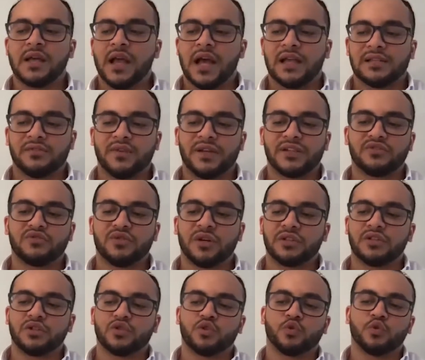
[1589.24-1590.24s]
a
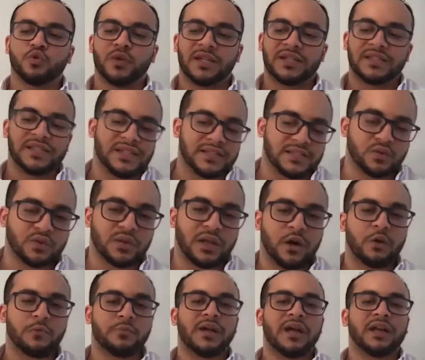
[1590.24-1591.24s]
restaurant to exist on
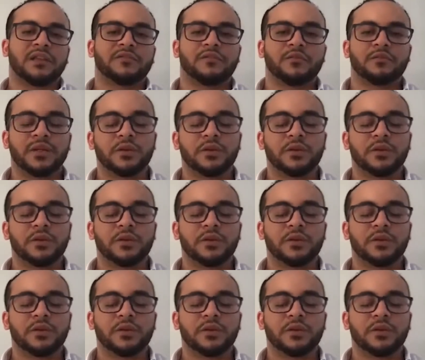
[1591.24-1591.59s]
our platform,